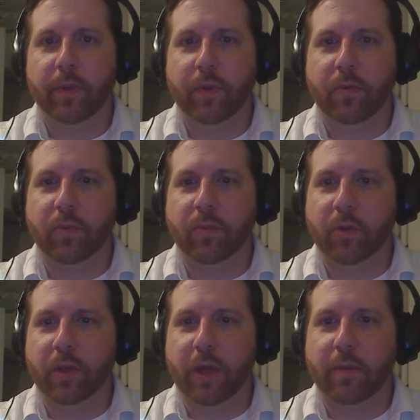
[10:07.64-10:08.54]
Oh,
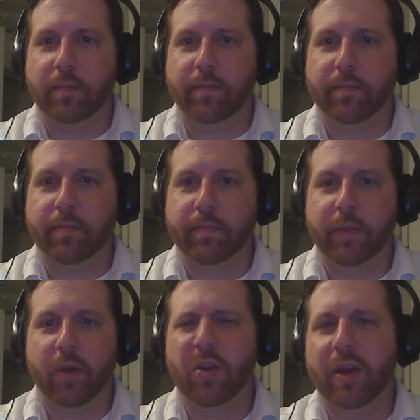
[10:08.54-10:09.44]
look at that.
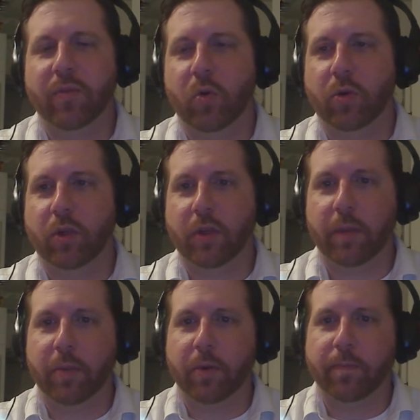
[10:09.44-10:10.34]
Oh yeah, of course he's
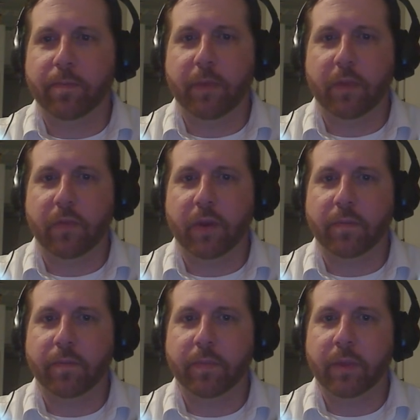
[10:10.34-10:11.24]
got burn. That's
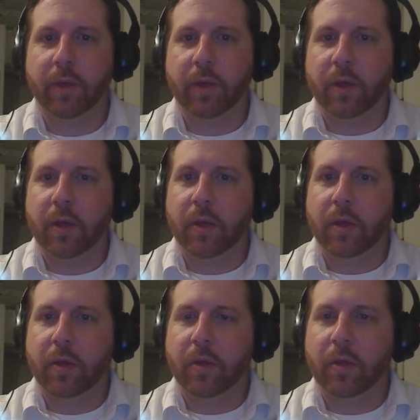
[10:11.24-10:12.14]
fine.
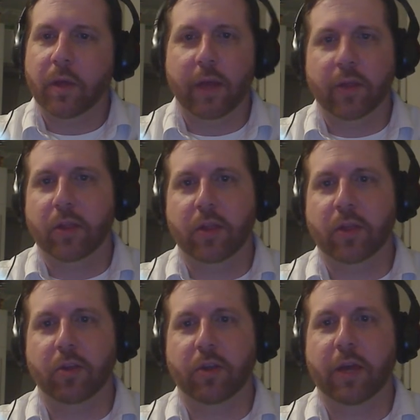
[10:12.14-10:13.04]
It's
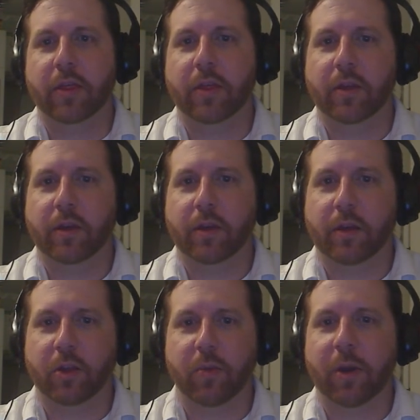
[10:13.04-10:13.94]
still death,
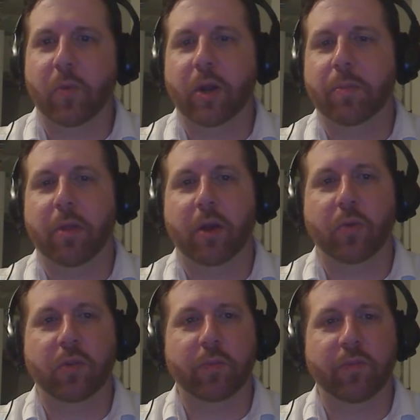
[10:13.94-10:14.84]
because no matter what he blocked
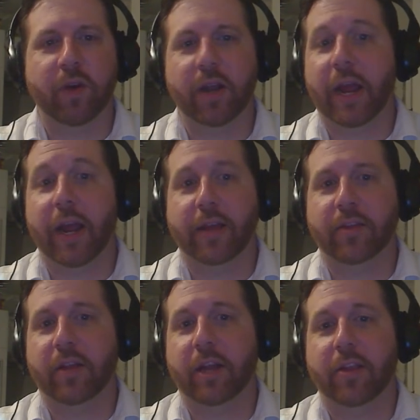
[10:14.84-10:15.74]
with, it'd be fine. And I
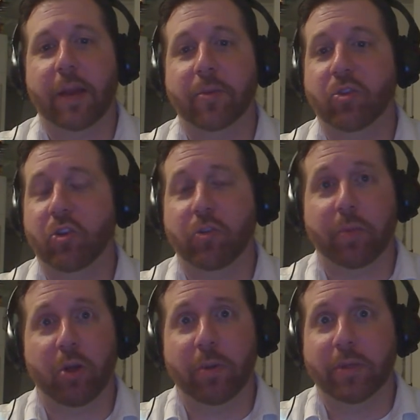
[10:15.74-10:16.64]
still had Sapphire Shards
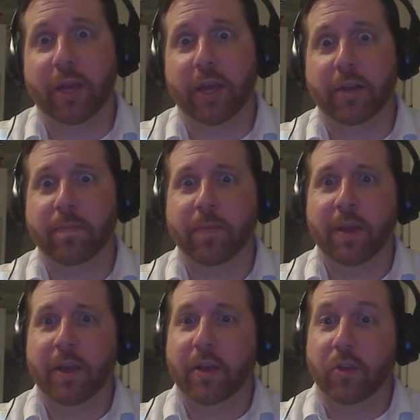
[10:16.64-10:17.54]
below him at the end.
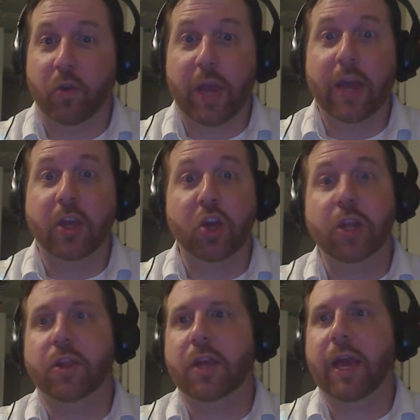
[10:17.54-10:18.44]
So yeah, you
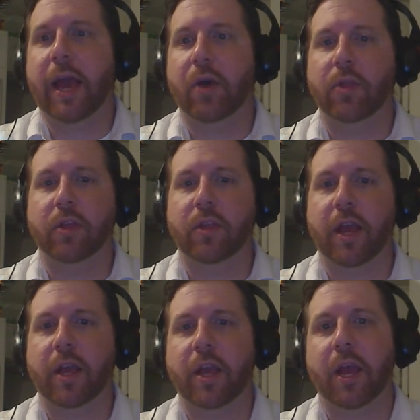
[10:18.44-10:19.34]
can see how this
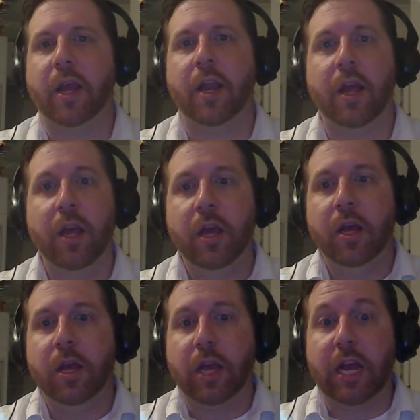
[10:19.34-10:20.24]
deck can
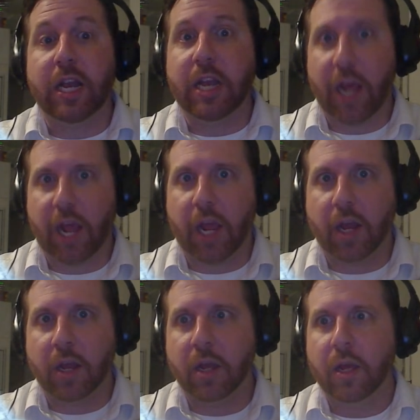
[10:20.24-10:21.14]

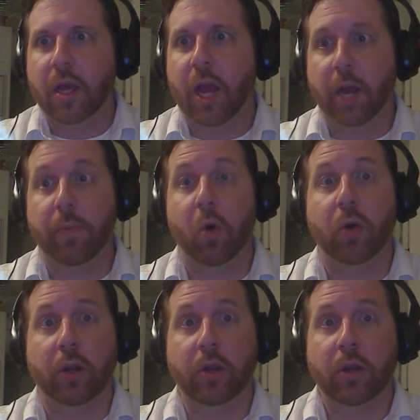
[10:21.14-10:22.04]
contain an
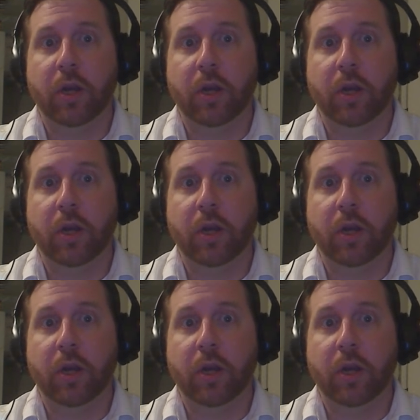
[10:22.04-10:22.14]
opponent.